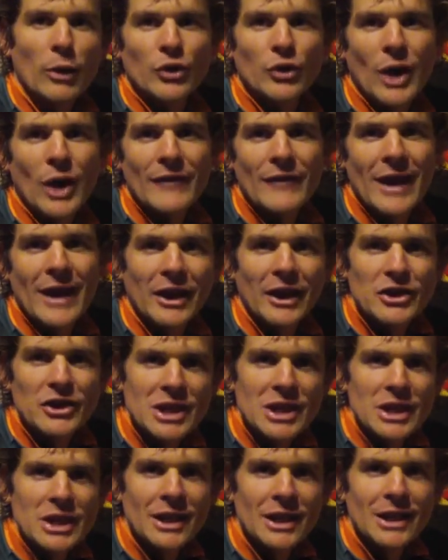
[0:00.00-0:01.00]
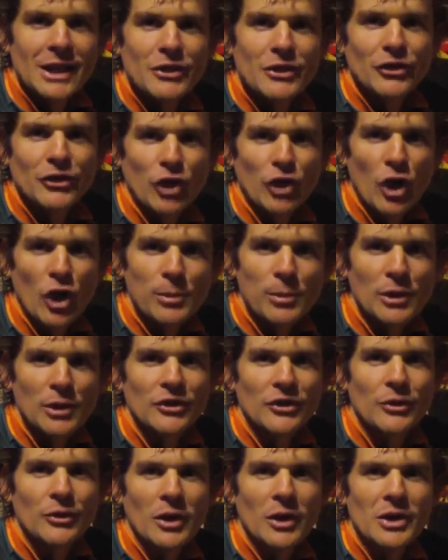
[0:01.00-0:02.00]
and also have energy in
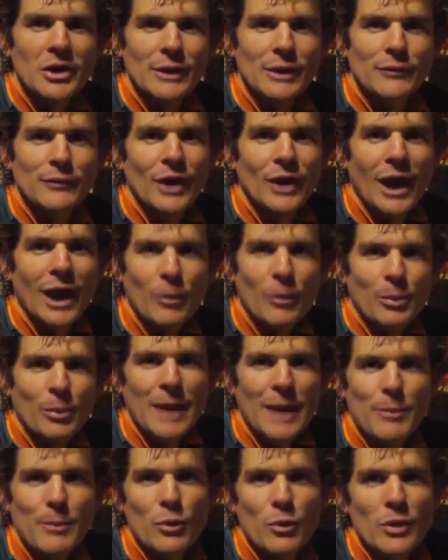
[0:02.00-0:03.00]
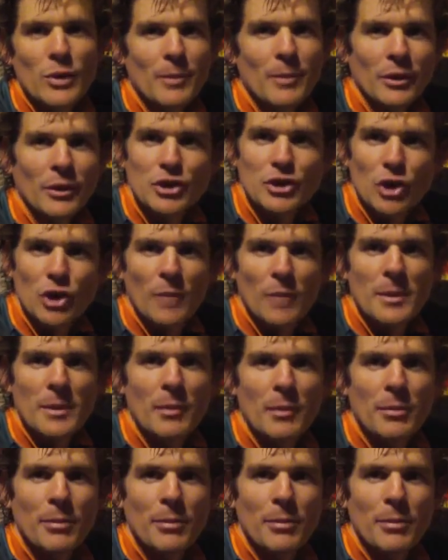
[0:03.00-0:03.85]
surplus that I can give to other people in my job,